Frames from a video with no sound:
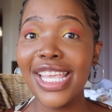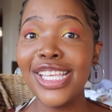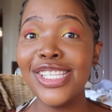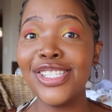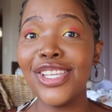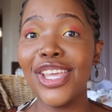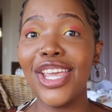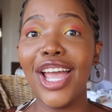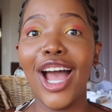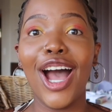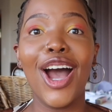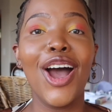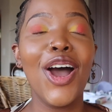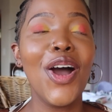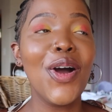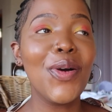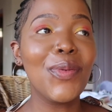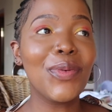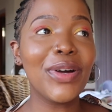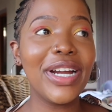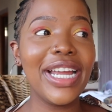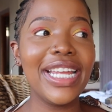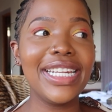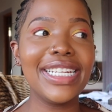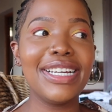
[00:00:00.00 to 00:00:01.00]
So yeah,
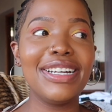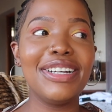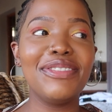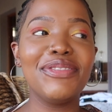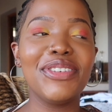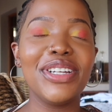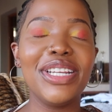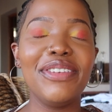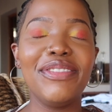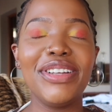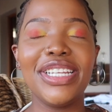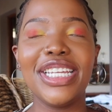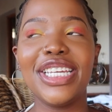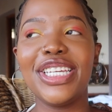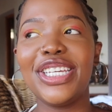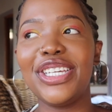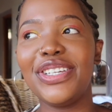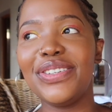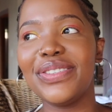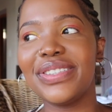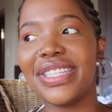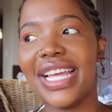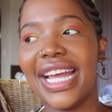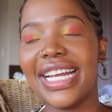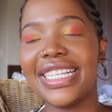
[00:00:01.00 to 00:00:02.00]
we're in a really
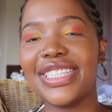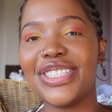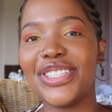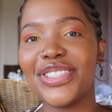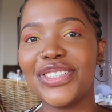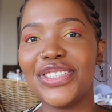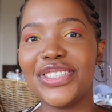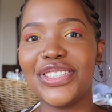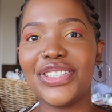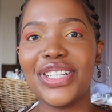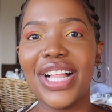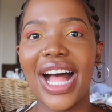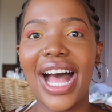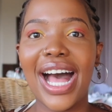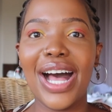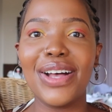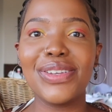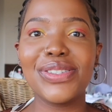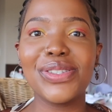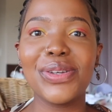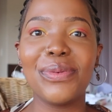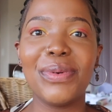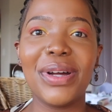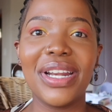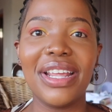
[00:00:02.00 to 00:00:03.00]
cute like little
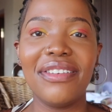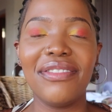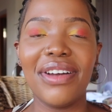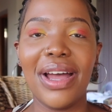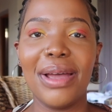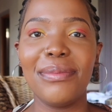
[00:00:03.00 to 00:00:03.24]
house or whatever.